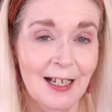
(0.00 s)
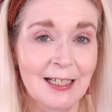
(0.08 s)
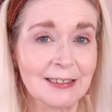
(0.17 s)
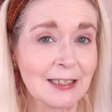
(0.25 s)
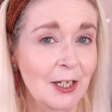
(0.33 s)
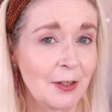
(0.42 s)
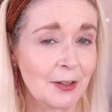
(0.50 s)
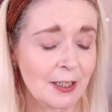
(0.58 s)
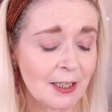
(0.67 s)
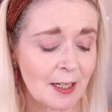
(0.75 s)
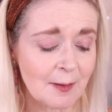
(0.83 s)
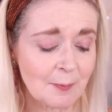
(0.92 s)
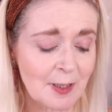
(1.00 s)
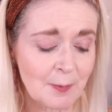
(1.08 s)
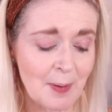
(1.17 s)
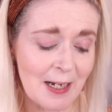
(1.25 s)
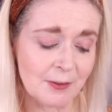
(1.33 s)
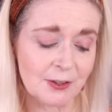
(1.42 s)
So I'm going to go in with
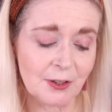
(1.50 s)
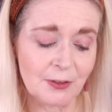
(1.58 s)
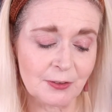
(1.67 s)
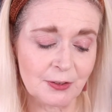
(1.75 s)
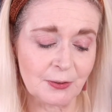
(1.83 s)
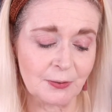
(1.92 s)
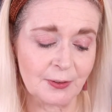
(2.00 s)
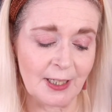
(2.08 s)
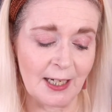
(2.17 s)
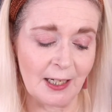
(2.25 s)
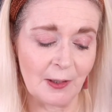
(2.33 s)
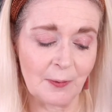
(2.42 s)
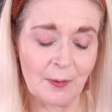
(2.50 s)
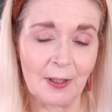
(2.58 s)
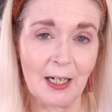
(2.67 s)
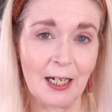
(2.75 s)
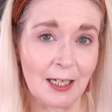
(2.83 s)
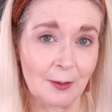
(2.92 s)
powder contour now,
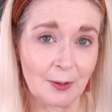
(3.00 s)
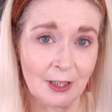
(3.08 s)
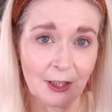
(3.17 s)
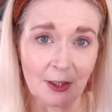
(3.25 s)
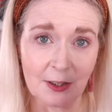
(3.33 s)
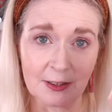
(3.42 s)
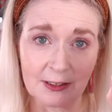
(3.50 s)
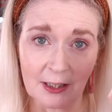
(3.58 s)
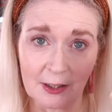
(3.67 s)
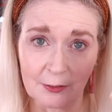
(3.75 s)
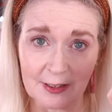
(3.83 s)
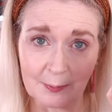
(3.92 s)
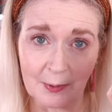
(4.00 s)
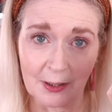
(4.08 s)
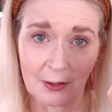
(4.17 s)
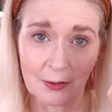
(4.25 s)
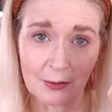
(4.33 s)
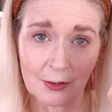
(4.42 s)
and I'm going to use the Charisma
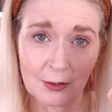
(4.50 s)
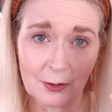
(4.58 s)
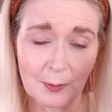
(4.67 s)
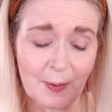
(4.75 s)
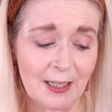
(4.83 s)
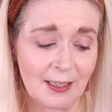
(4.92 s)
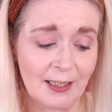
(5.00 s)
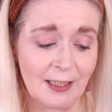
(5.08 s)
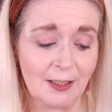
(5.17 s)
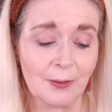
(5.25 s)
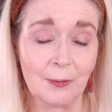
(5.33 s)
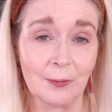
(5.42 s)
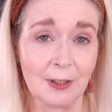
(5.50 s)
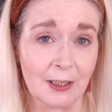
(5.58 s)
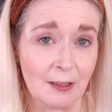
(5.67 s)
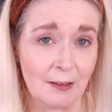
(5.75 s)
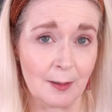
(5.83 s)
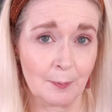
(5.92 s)
Contour Palette in Cool and
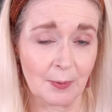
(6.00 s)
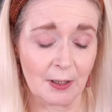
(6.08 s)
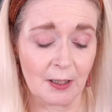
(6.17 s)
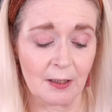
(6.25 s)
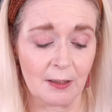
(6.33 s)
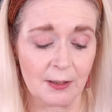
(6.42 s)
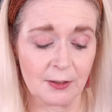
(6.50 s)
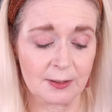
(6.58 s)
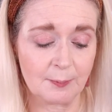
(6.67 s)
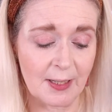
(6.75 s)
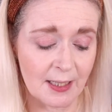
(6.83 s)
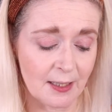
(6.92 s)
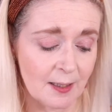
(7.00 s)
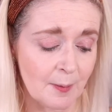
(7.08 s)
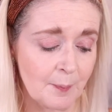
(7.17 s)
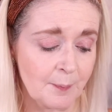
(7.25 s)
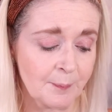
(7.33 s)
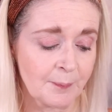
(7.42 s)
Light by Kaleidos
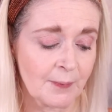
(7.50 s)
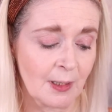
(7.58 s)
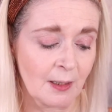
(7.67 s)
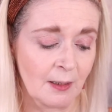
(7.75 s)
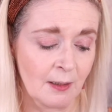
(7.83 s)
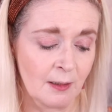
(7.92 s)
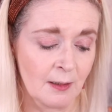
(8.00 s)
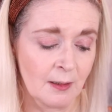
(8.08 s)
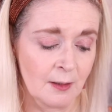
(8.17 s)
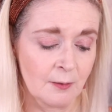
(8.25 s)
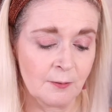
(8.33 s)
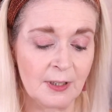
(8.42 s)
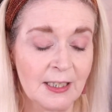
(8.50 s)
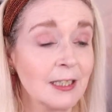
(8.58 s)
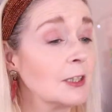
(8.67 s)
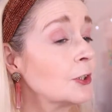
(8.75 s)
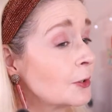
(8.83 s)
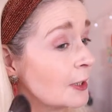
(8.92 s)
Makeup. Really
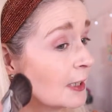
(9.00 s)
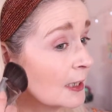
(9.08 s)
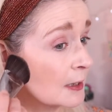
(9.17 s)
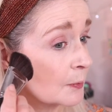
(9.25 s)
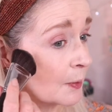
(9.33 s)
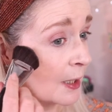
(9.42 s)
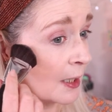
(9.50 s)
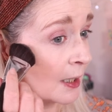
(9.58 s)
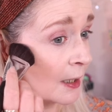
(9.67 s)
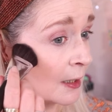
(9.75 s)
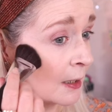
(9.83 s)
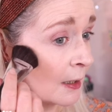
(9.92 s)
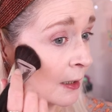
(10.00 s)
enjoy this one.